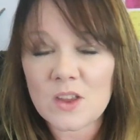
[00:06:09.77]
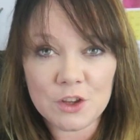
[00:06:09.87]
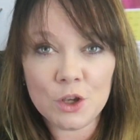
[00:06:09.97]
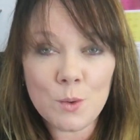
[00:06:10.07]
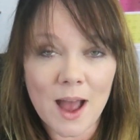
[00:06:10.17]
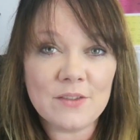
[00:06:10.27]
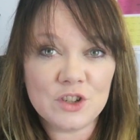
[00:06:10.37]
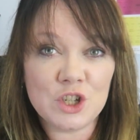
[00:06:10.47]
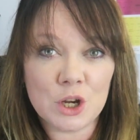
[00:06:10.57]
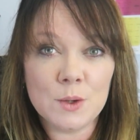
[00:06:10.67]
you have
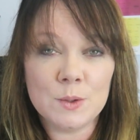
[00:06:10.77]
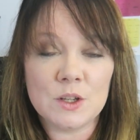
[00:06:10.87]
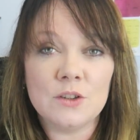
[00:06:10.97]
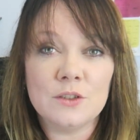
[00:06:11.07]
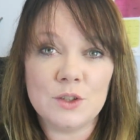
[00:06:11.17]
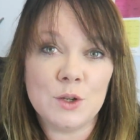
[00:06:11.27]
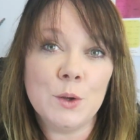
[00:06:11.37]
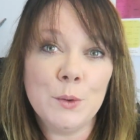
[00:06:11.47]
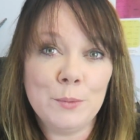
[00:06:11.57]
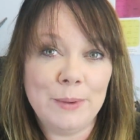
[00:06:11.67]
chosen
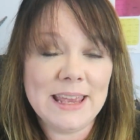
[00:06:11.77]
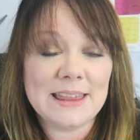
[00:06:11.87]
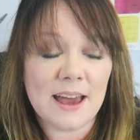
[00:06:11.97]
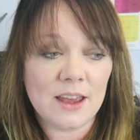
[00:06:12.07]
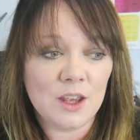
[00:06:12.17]
to be there.